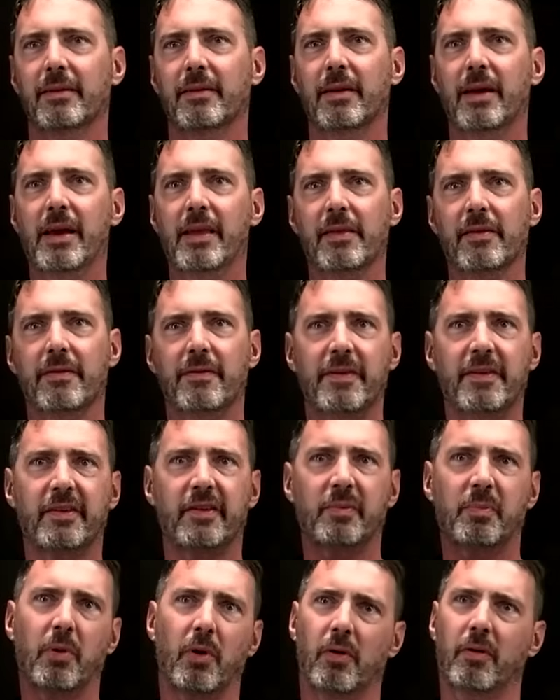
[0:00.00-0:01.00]
in the physics
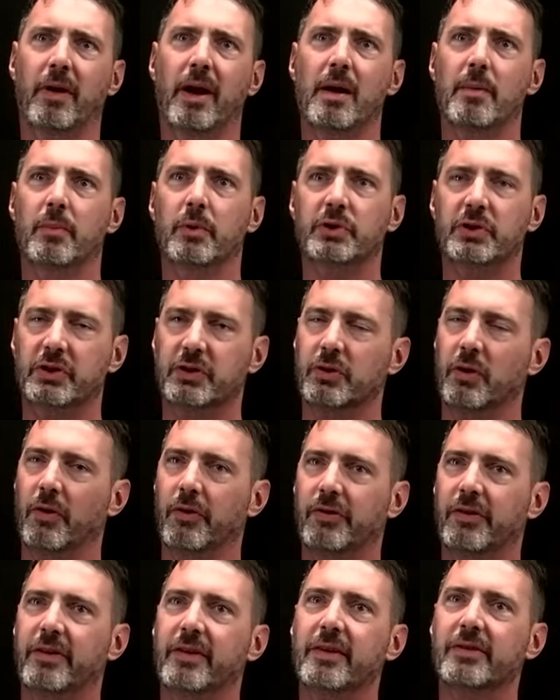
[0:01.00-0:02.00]
program, which is called
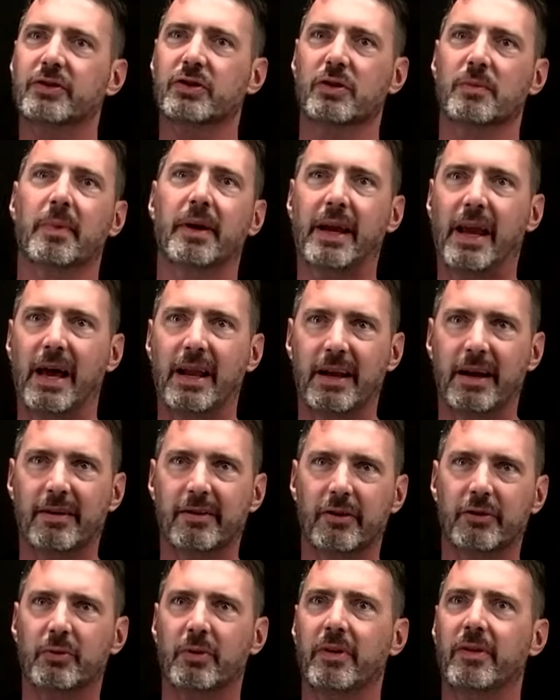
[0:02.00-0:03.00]
statistical mechanics,
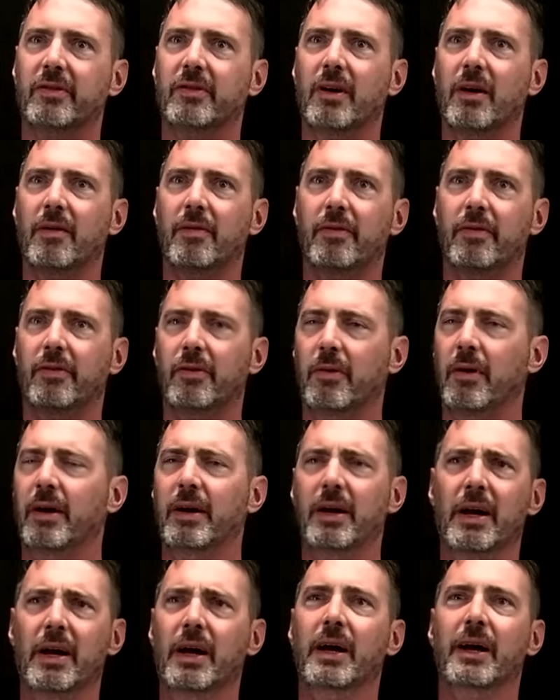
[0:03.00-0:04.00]
there's really stuff. So,
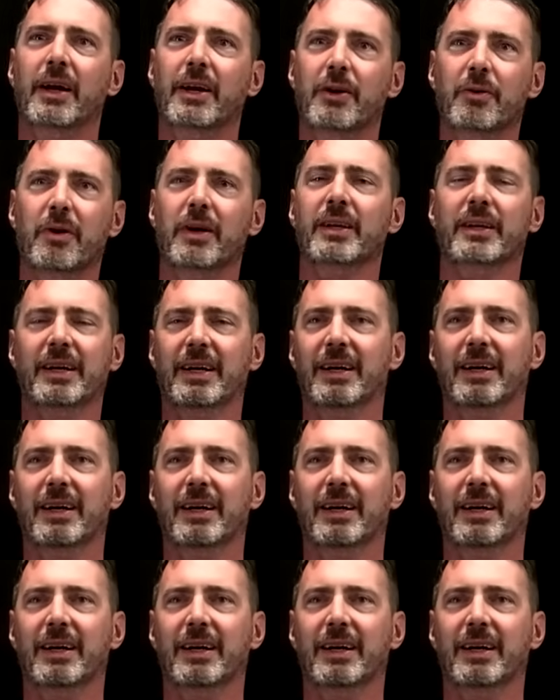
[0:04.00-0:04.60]
you know what?